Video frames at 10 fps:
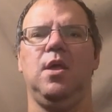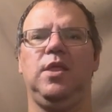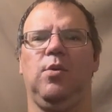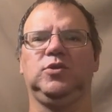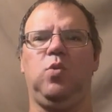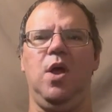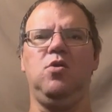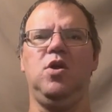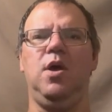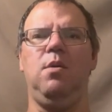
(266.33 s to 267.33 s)
There was one
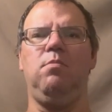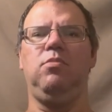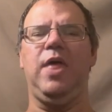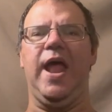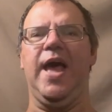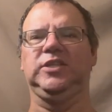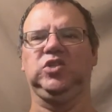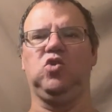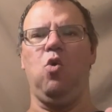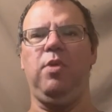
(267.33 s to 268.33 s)
room that had
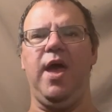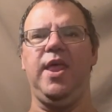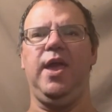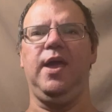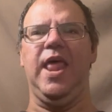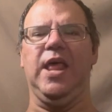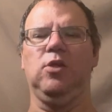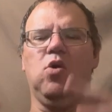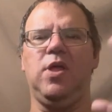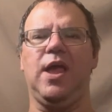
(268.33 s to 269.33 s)
strobe lighting, and it
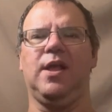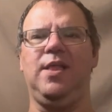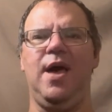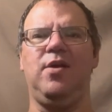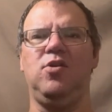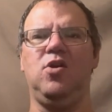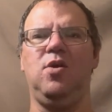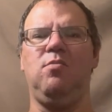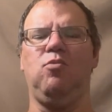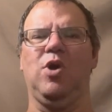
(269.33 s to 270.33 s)
looked like a clown
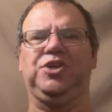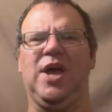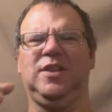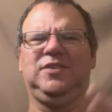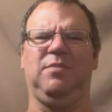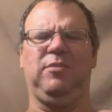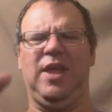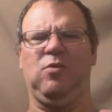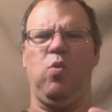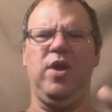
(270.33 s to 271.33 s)
room, which had some
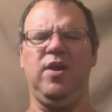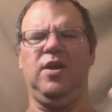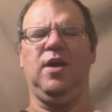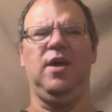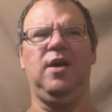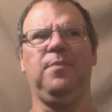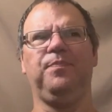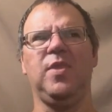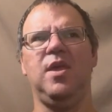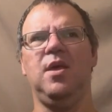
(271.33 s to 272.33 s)
like weird
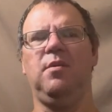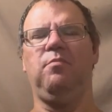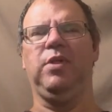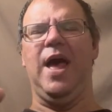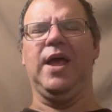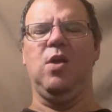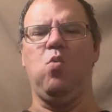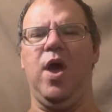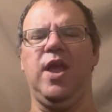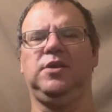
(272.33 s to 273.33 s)
black and
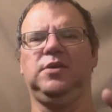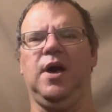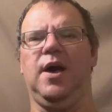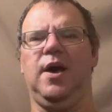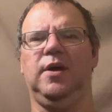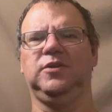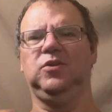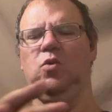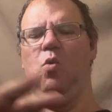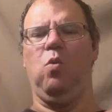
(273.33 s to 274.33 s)
white
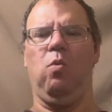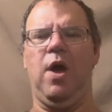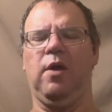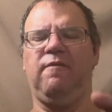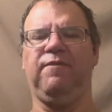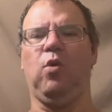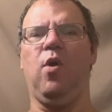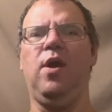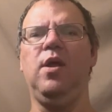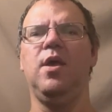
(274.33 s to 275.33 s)

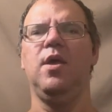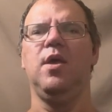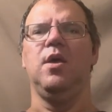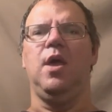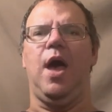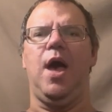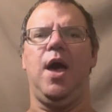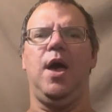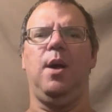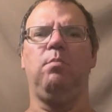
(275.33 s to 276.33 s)
floor,
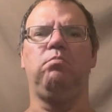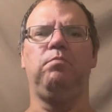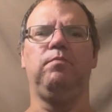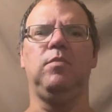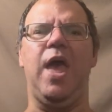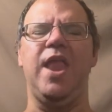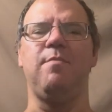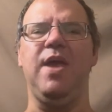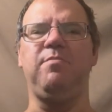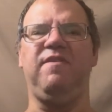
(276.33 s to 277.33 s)
and it
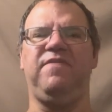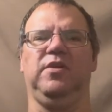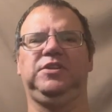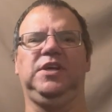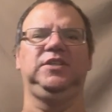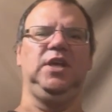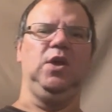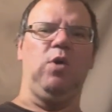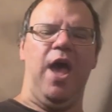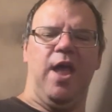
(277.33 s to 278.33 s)
made me feel dizzy
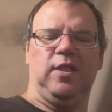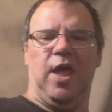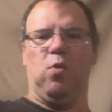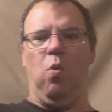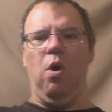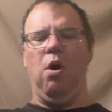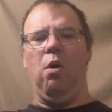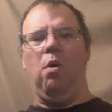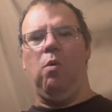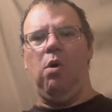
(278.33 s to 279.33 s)
and like,
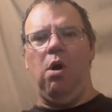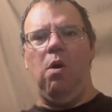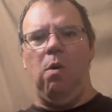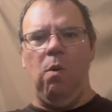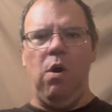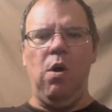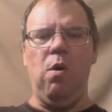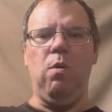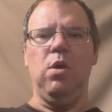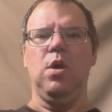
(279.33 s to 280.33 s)

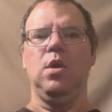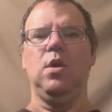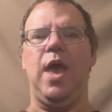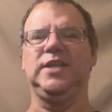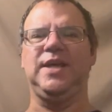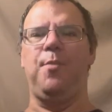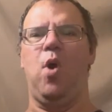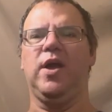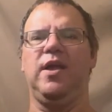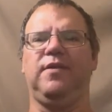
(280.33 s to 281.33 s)
whoa, as I'm
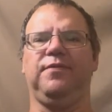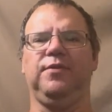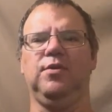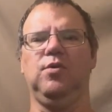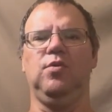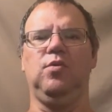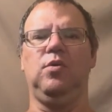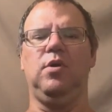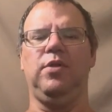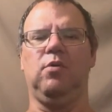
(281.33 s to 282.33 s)
walking
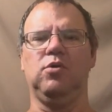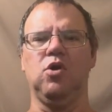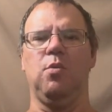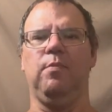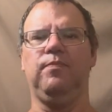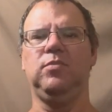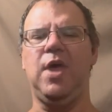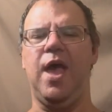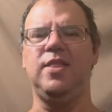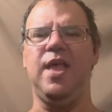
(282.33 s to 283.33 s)
through the room.
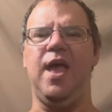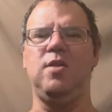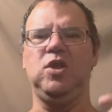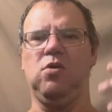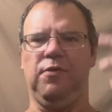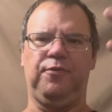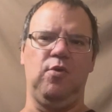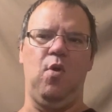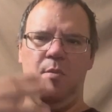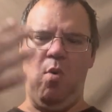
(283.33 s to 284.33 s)
And then you go
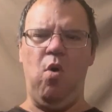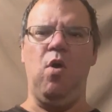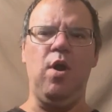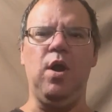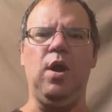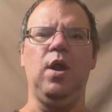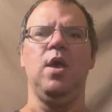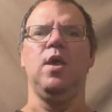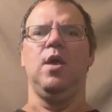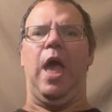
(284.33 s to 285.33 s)
through it more,
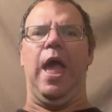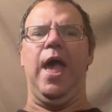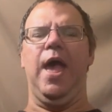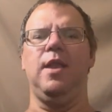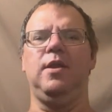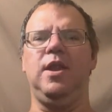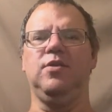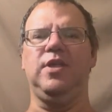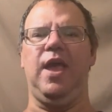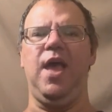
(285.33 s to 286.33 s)
and near
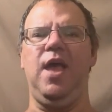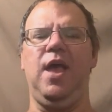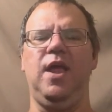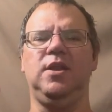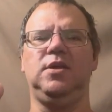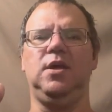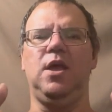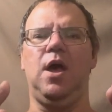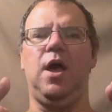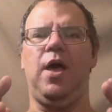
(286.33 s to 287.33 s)
the end,
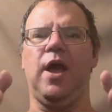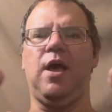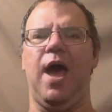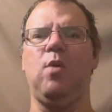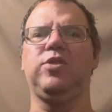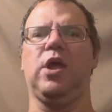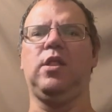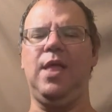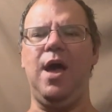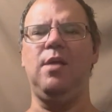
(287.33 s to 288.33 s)
a guy with a
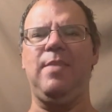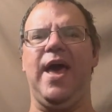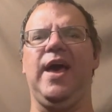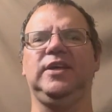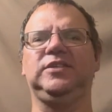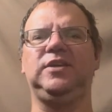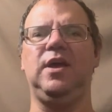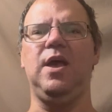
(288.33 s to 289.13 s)
clown mask